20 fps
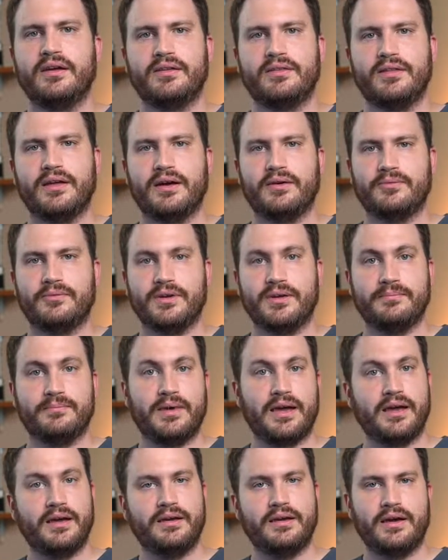that we
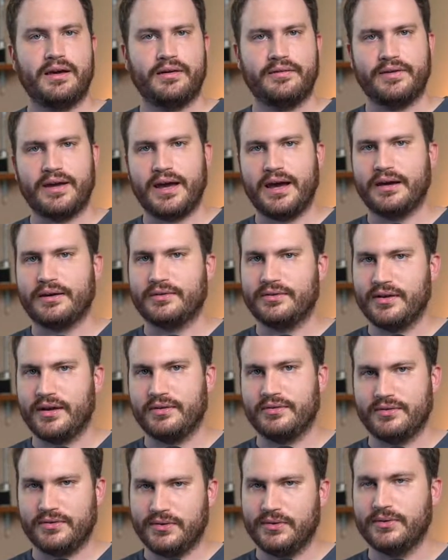may have
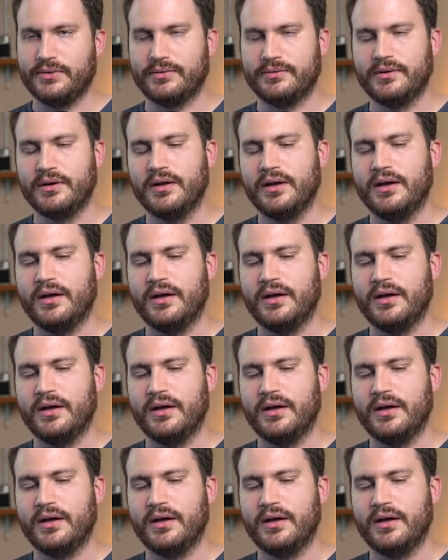access to.